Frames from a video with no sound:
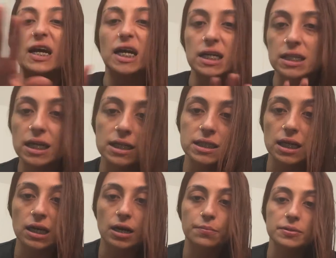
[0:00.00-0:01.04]
Let it set a
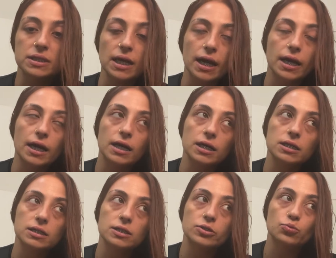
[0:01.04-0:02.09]
couple
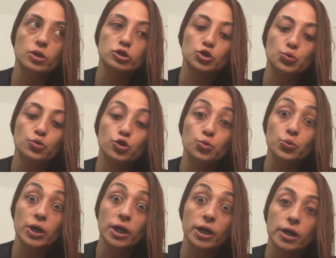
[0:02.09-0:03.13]
seconds, 1, 2,
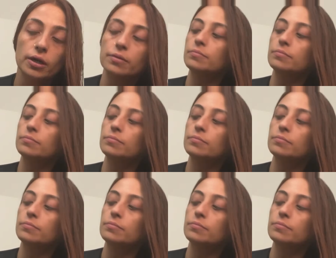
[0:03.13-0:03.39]
3.